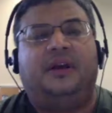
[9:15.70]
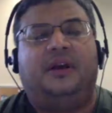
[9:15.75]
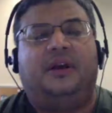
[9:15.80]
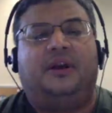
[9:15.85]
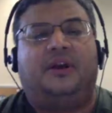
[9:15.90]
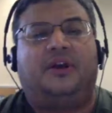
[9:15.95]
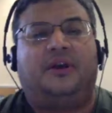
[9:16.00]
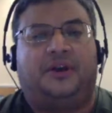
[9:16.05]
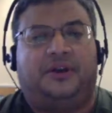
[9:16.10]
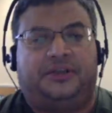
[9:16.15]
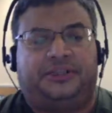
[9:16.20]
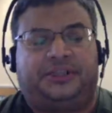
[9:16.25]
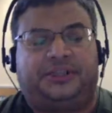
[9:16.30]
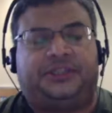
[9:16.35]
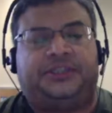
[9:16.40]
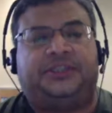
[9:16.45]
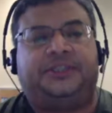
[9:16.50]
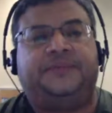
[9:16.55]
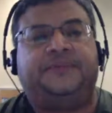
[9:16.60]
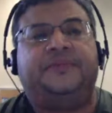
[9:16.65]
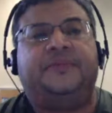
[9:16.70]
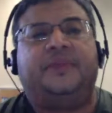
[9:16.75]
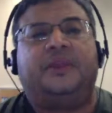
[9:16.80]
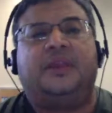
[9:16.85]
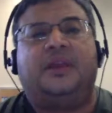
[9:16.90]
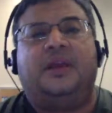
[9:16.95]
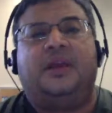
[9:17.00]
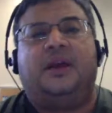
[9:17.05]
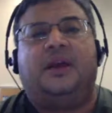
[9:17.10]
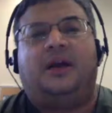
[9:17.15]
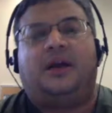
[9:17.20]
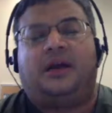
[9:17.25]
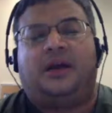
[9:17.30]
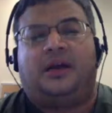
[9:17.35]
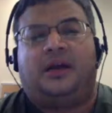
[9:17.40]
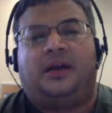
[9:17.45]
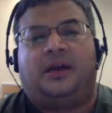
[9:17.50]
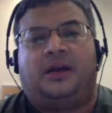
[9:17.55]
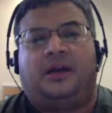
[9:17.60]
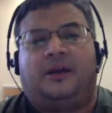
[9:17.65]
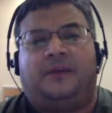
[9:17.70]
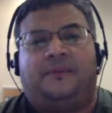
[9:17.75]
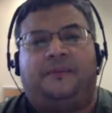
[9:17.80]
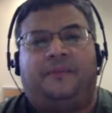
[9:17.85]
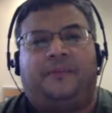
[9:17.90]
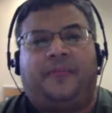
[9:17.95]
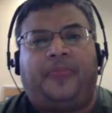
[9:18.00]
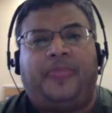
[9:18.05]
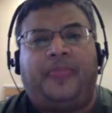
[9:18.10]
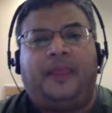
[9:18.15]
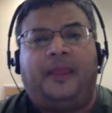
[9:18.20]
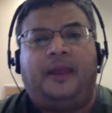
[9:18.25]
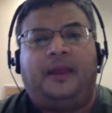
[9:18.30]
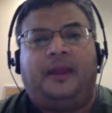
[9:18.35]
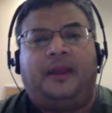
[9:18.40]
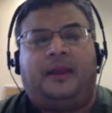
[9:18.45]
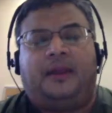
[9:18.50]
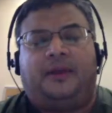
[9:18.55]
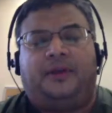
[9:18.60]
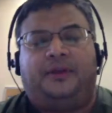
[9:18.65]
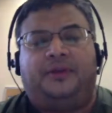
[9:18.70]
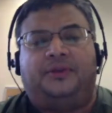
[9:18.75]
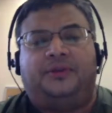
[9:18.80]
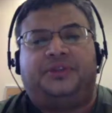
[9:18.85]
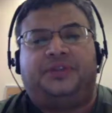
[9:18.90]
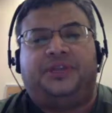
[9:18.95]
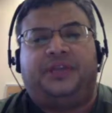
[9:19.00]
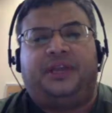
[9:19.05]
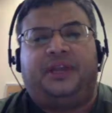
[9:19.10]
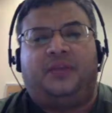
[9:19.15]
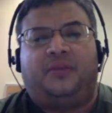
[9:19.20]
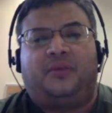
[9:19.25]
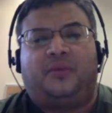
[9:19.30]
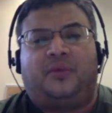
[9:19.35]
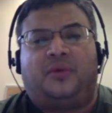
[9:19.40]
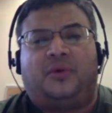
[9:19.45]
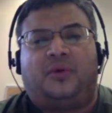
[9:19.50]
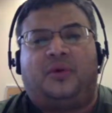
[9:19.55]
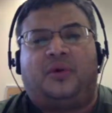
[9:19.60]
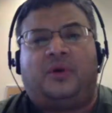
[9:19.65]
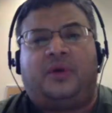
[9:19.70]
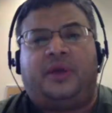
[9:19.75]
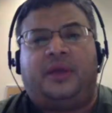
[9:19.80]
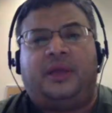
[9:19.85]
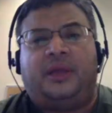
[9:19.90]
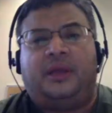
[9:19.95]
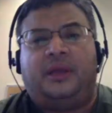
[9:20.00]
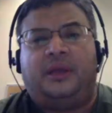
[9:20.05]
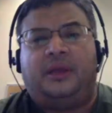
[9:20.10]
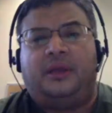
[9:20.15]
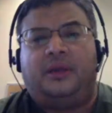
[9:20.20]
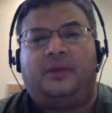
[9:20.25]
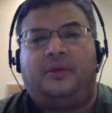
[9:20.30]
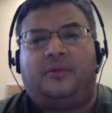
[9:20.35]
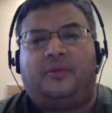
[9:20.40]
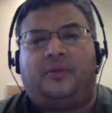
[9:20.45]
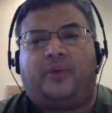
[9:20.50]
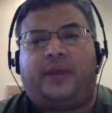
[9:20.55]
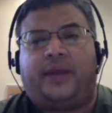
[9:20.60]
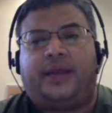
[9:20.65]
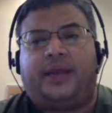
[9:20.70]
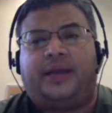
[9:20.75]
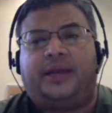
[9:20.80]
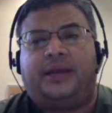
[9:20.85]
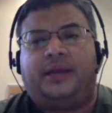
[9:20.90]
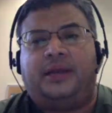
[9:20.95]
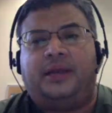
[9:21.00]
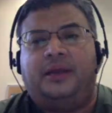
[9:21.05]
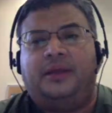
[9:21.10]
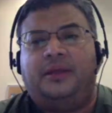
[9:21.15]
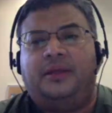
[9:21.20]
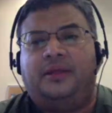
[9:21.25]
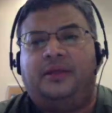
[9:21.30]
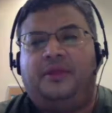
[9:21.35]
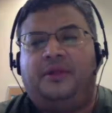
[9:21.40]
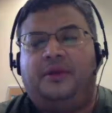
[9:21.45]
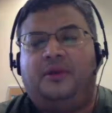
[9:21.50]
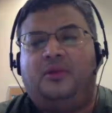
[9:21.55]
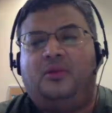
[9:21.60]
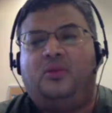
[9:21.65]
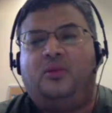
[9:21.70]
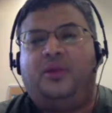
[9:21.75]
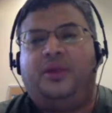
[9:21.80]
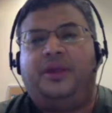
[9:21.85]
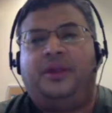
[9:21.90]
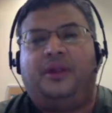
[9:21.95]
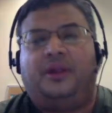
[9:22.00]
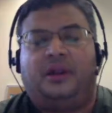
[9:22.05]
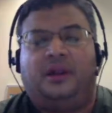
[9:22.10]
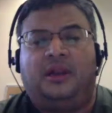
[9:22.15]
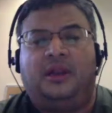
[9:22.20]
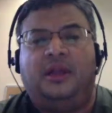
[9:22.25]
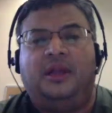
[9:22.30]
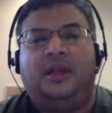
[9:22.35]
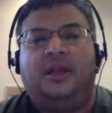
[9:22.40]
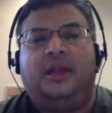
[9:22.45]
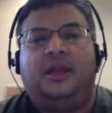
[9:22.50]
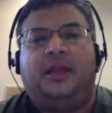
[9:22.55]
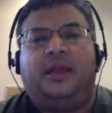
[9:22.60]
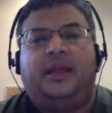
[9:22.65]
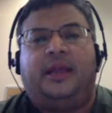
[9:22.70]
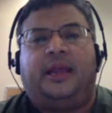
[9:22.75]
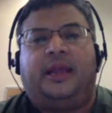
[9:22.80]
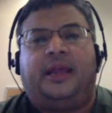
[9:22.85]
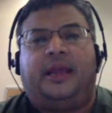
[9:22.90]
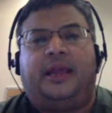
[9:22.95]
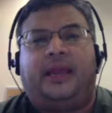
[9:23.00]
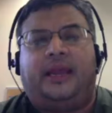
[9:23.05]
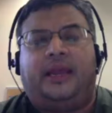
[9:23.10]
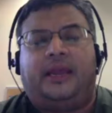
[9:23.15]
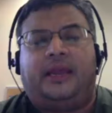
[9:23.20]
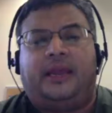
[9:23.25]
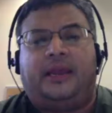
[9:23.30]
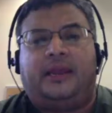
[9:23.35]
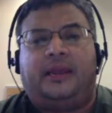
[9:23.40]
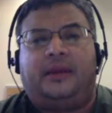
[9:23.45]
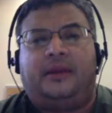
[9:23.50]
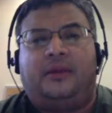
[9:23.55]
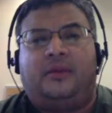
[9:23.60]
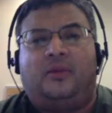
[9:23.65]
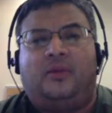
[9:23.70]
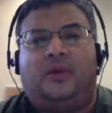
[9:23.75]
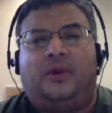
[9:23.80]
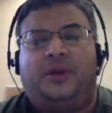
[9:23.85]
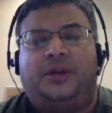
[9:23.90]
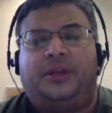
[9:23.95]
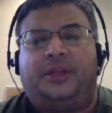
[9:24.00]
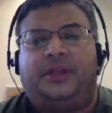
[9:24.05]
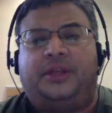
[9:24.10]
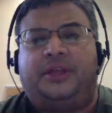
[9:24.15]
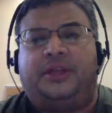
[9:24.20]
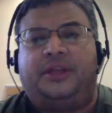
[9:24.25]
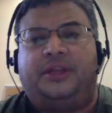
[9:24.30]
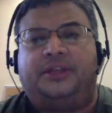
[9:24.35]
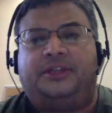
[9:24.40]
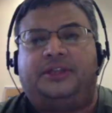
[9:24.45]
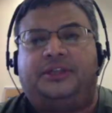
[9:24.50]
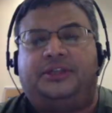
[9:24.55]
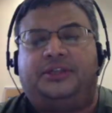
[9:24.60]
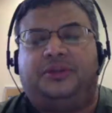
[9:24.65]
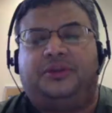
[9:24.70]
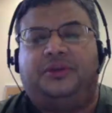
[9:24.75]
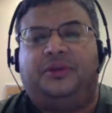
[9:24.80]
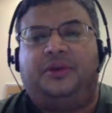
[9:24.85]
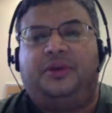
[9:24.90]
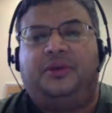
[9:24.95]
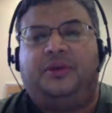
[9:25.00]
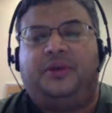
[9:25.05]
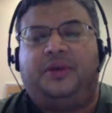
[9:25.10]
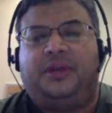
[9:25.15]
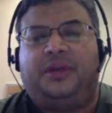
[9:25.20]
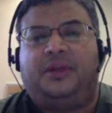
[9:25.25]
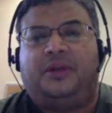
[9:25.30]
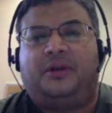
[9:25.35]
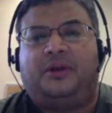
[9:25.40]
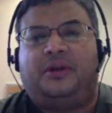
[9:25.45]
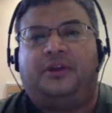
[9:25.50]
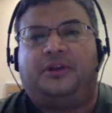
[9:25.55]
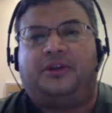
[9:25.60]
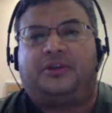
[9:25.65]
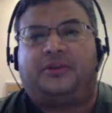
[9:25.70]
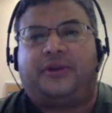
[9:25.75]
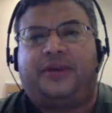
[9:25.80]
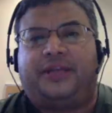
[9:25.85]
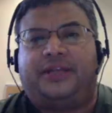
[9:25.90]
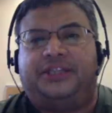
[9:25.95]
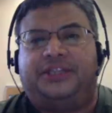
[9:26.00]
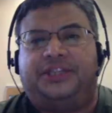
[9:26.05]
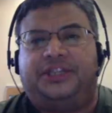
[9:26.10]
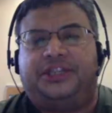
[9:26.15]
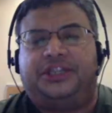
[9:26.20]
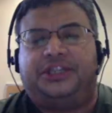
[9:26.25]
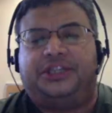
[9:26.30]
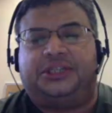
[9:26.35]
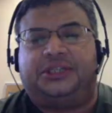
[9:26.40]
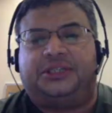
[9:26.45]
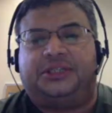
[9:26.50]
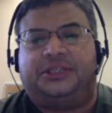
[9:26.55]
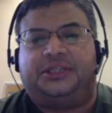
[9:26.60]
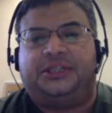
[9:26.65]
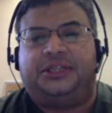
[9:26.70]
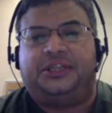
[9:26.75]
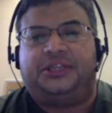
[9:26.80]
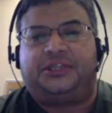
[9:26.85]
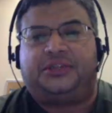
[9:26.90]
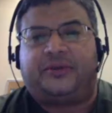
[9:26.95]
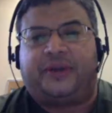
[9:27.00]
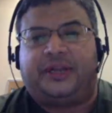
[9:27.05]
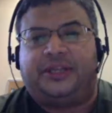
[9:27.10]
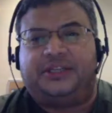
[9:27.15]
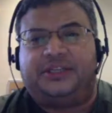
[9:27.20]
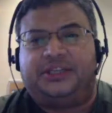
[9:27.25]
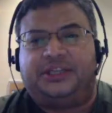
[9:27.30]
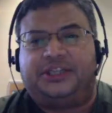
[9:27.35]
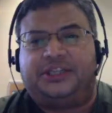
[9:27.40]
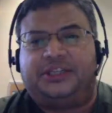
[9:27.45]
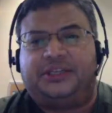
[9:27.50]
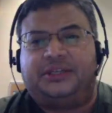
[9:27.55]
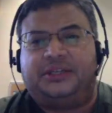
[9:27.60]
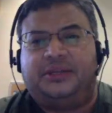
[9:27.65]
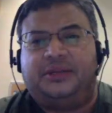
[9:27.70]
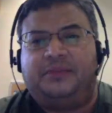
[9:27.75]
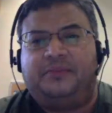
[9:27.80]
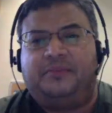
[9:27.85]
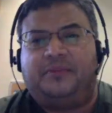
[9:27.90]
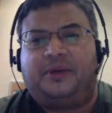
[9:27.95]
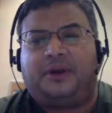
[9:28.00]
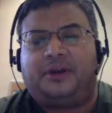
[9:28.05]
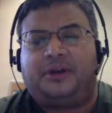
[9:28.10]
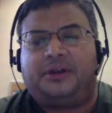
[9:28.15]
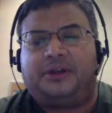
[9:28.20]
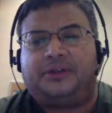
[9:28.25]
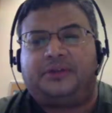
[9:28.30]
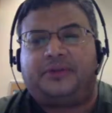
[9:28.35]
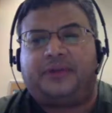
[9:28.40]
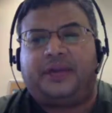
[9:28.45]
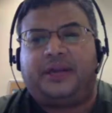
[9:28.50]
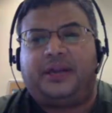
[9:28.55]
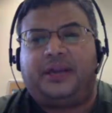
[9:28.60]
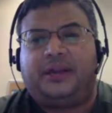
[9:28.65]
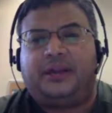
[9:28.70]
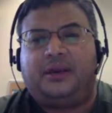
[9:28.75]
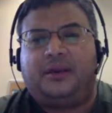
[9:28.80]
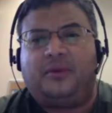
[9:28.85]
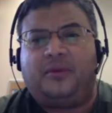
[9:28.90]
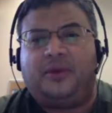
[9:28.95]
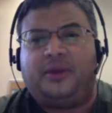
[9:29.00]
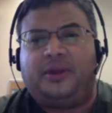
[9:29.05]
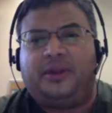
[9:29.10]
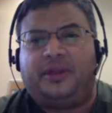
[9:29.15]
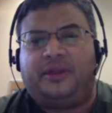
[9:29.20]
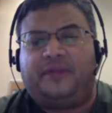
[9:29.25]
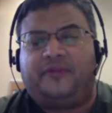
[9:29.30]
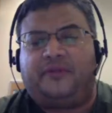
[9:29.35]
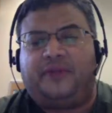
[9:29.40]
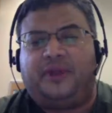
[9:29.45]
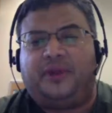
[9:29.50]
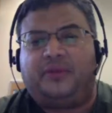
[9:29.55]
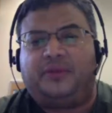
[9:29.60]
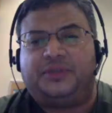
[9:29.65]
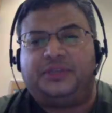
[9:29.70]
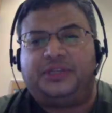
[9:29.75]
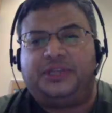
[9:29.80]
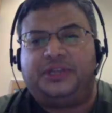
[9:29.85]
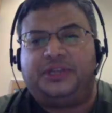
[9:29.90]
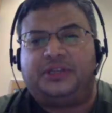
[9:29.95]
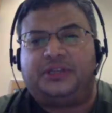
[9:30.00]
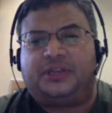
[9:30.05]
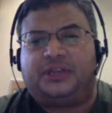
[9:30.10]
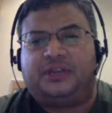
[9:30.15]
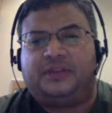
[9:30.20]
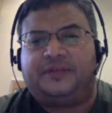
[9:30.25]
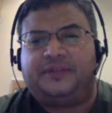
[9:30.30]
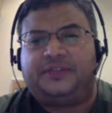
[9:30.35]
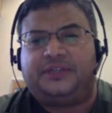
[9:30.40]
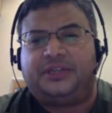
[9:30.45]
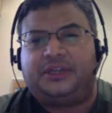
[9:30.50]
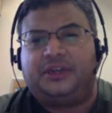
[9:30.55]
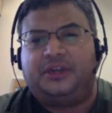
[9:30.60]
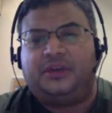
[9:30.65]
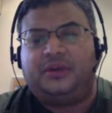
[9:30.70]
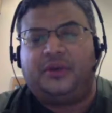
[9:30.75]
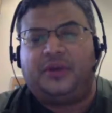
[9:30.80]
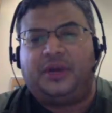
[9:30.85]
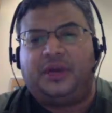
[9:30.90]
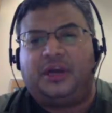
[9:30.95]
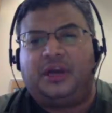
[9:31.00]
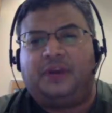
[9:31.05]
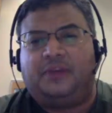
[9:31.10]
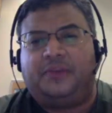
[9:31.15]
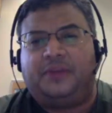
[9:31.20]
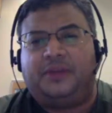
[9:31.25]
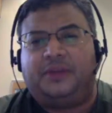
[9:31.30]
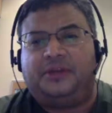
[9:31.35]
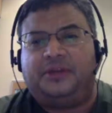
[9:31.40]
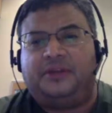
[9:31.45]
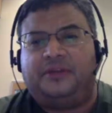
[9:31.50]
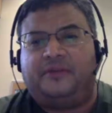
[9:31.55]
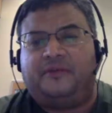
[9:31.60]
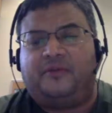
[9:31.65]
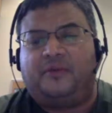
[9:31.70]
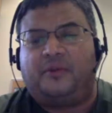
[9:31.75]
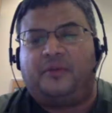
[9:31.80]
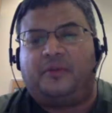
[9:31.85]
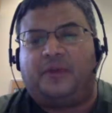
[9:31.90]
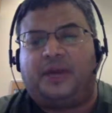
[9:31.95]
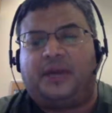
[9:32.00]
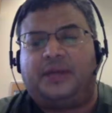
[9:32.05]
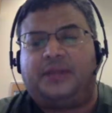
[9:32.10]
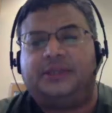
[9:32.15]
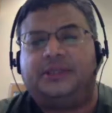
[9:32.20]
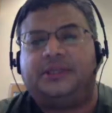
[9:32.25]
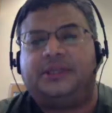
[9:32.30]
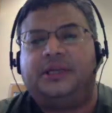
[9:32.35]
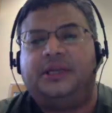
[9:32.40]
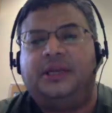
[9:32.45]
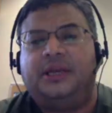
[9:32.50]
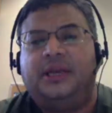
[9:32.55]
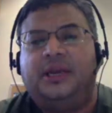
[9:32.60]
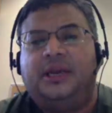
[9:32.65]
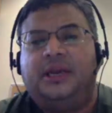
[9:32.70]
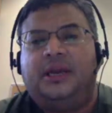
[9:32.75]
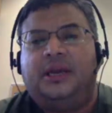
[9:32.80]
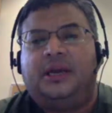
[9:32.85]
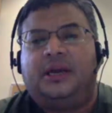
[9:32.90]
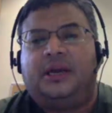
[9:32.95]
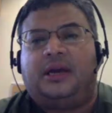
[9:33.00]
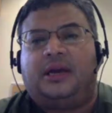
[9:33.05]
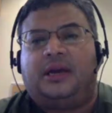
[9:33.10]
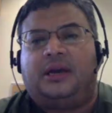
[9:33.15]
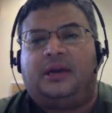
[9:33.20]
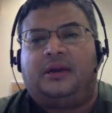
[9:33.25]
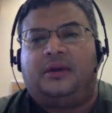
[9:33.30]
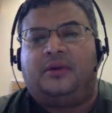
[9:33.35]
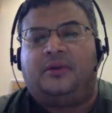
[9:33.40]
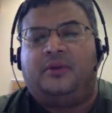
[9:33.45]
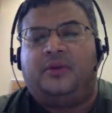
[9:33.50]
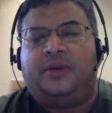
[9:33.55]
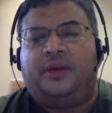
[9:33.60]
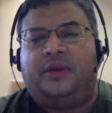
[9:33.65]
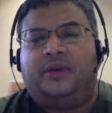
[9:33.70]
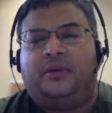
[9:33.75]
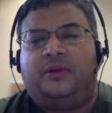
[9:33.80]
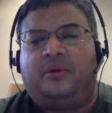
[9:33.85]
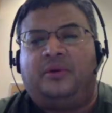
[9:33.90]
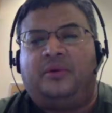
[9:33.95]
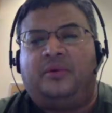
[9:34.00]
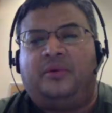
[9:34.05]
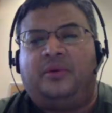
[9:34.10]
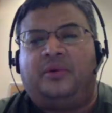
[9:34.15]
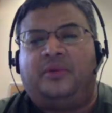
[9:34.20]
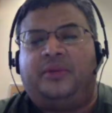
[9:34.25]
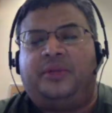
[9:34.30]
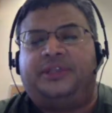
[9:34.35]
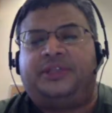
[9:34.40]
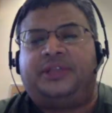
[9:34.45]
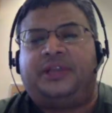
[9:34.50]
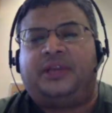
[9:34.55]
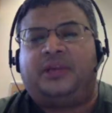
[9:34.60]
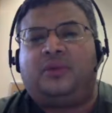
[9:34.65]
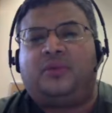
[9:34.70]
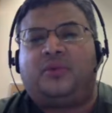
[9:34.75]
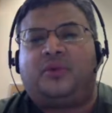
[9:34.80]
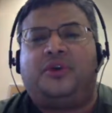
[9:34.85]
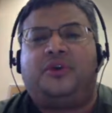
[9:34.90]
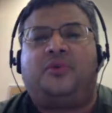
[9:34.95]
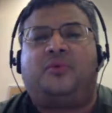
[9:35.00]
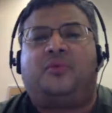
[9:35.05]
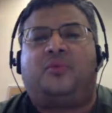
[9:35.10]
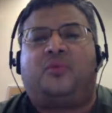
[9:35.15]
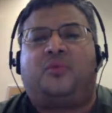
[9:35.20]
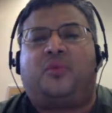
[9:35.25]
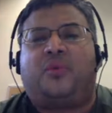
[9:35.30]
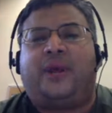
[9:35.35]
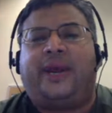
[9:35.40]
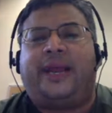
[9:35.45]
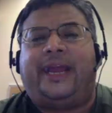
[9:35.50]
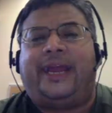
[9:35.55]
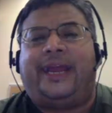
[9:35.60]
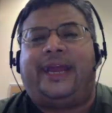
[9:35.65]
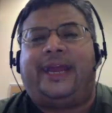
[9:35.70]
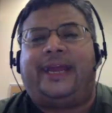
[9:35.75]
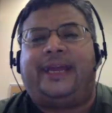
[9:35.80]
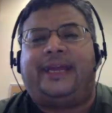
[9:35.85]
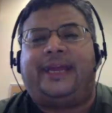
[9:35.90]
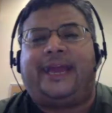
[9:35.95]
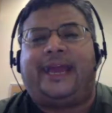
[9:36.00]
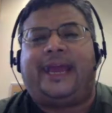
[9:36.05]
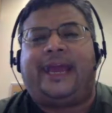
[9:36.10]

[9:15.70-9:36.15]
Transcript: hertz. Um, Now you'll see Roy, red, the will. And one of the things that you'll note here are the transitions. These transition parts right here, where the frequency is all of a sudden going up into the formant. When we say the word red,